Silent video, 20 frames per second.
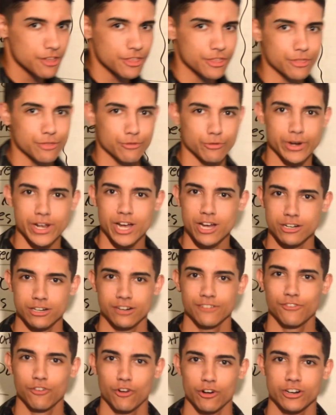$300
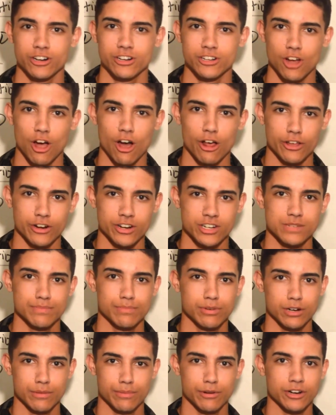to $400
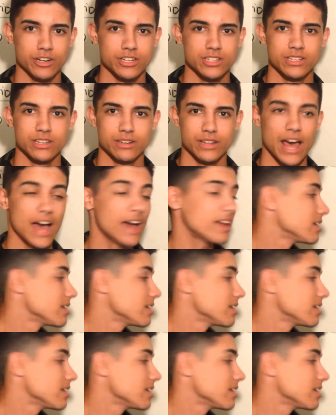per person that